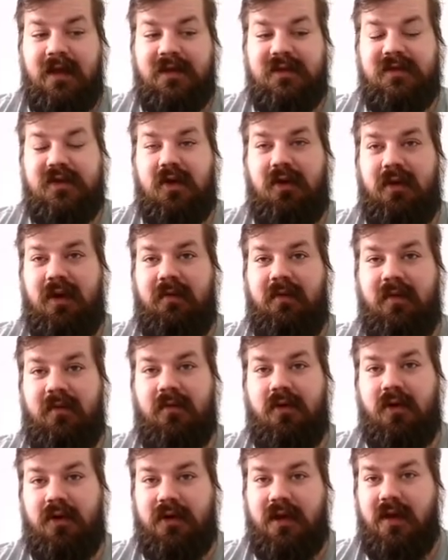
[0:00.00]
So if
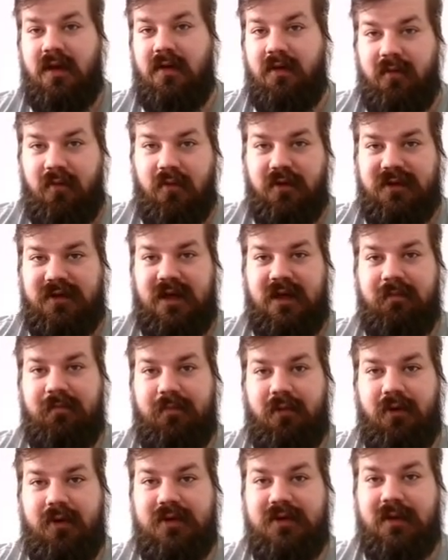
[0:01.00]
you've got fourteen
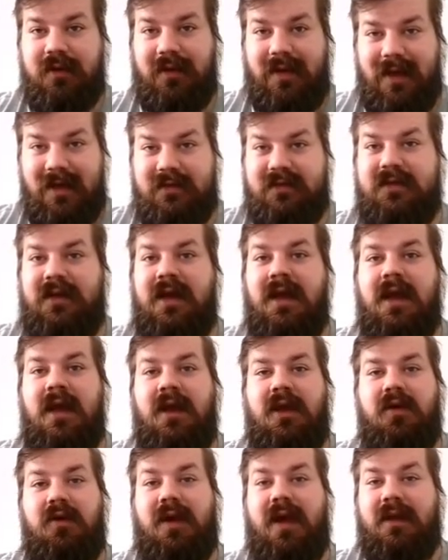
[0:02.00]
points or less,
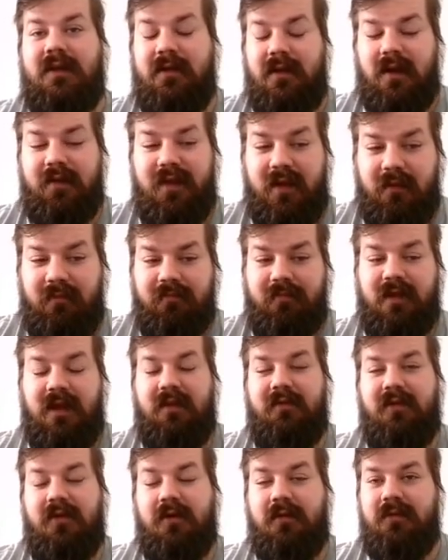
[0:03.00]
you get nothing
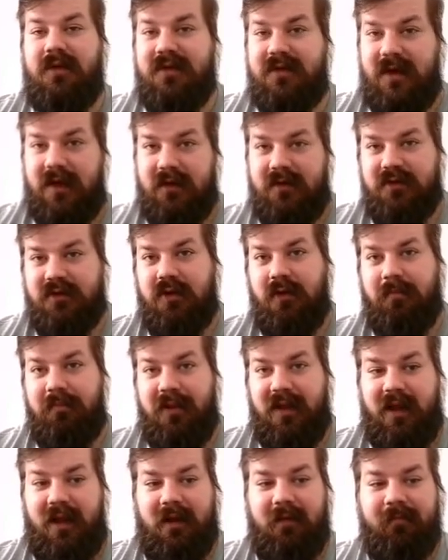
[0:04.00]
if you decide to stop
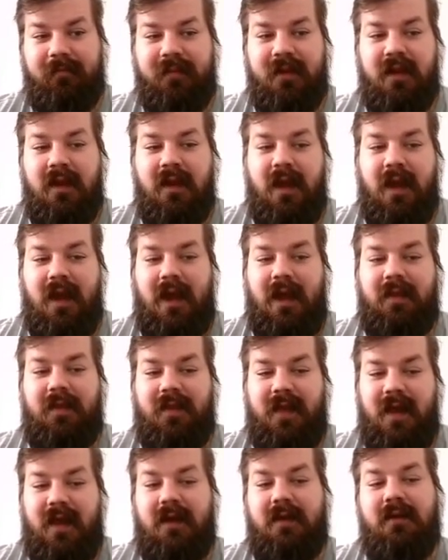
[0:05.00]
playing, and
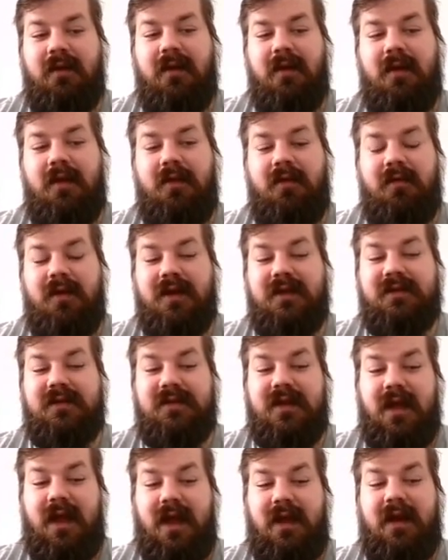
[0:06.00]
then there
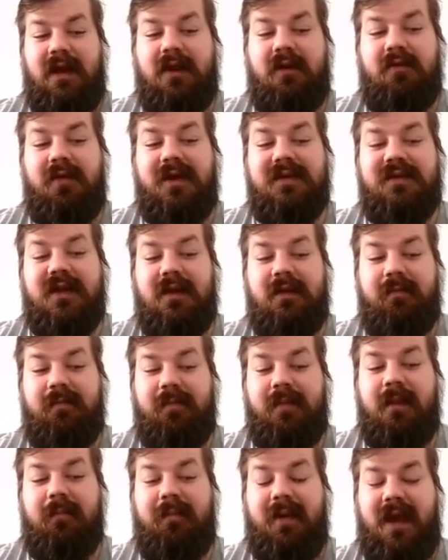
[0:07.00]
is an increasing
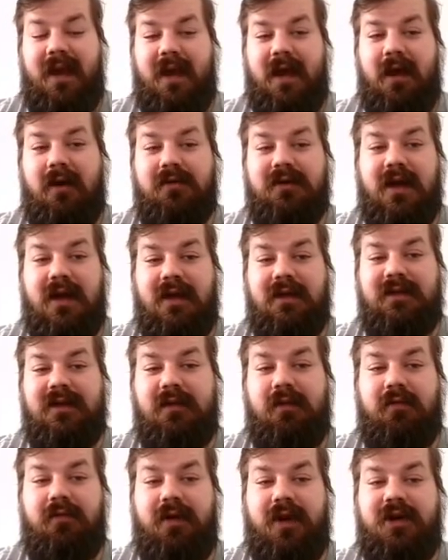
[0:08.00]
payout
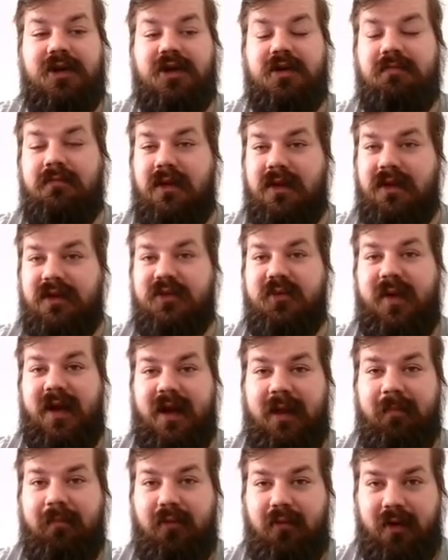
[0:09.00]
until you reach
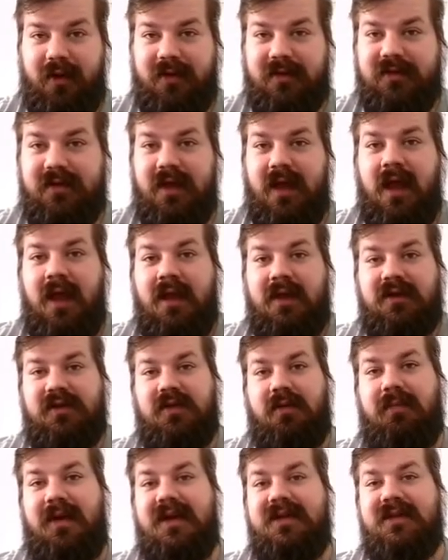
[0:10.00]
twenty points.
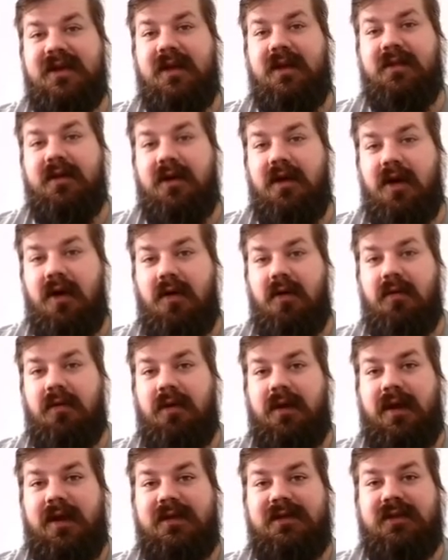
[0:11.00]
So basically the
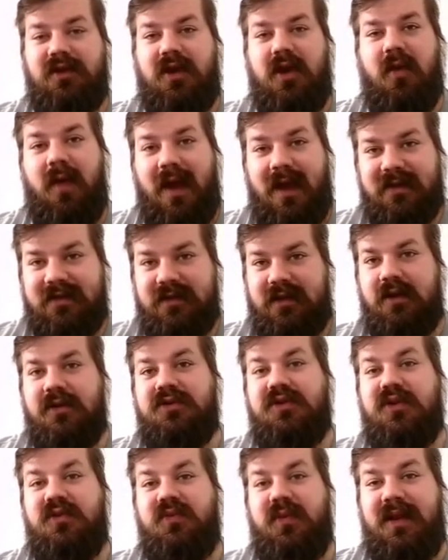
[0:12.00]
goal is to go as
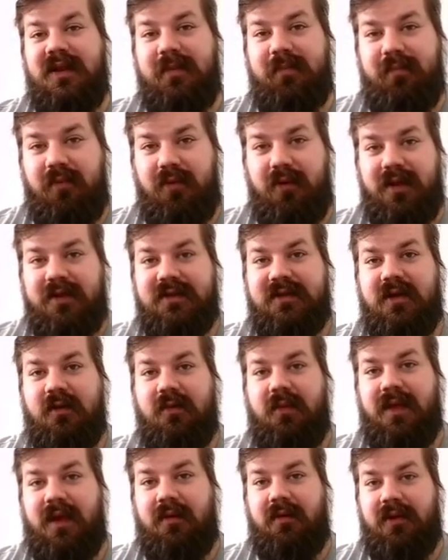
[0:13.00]
close to twenty points
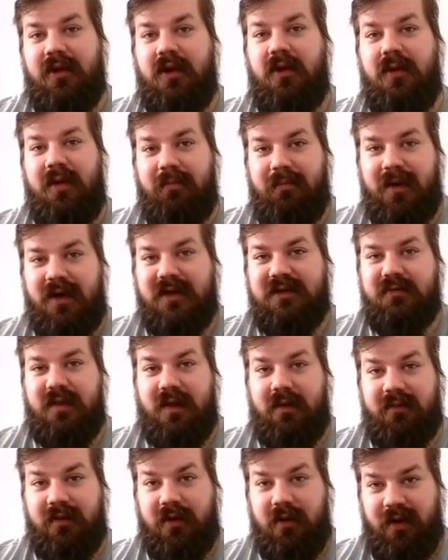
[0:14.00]
without going bust,
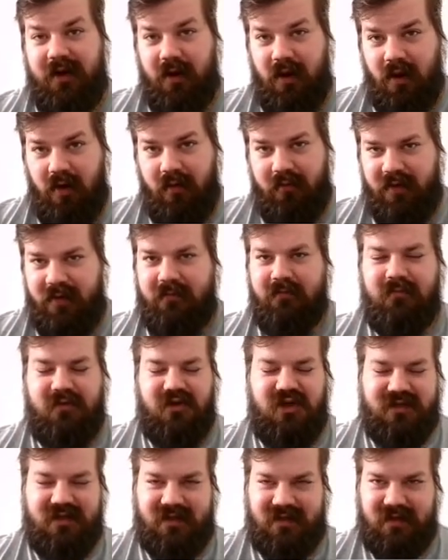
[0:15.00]
without going over,
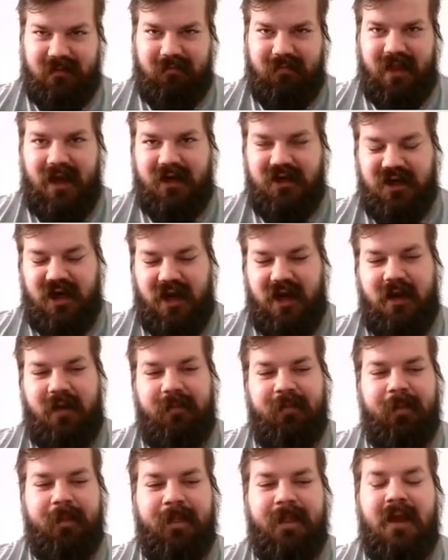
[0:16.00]
just as in Blackjack,
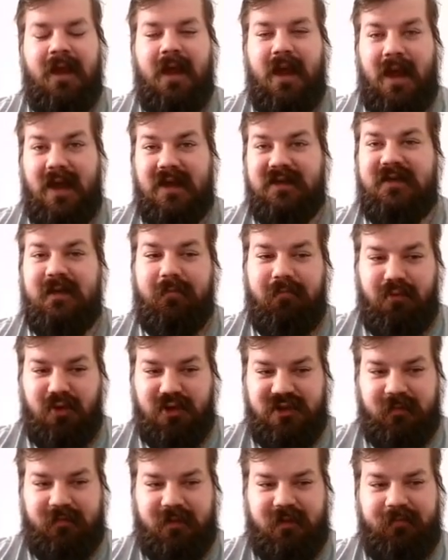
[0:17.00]
as
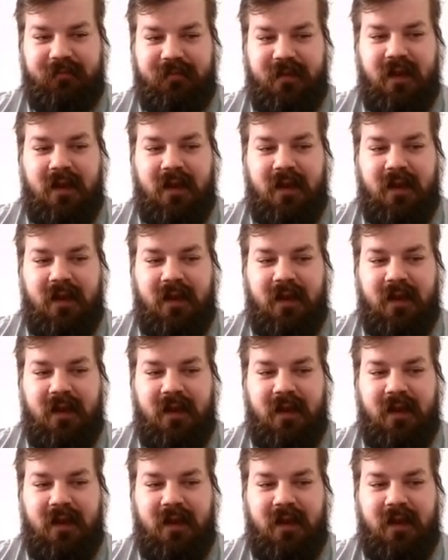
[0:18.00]
possible.